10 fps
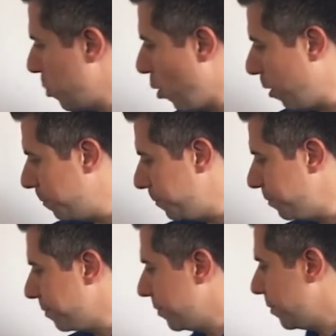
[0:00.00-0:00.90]
support.
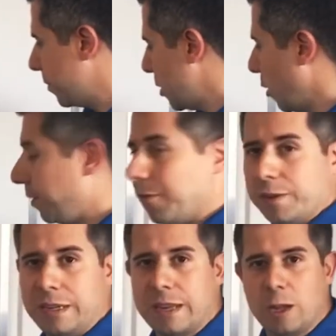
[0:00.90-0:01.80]
So if you
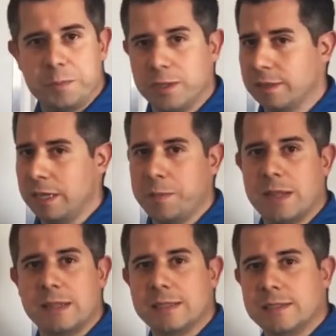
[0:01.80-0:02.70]
ever need help, you can
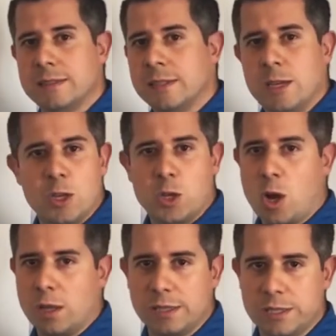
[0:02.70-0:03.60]
email us,
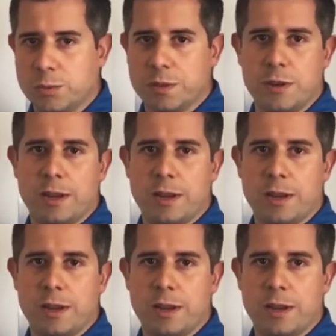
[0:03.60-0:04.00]
call us, we're